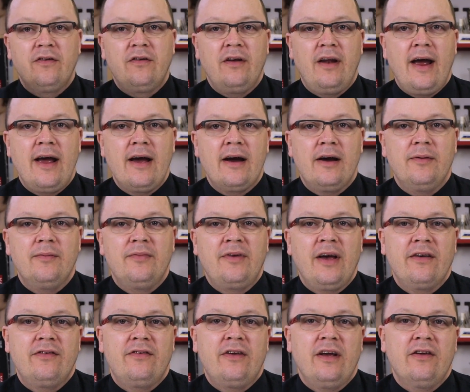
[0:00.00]
Today I am
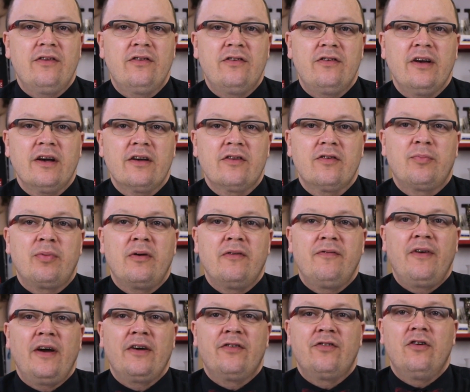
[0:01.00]
testing six
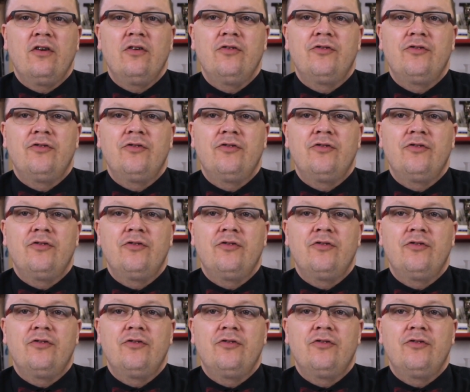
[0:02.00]
professional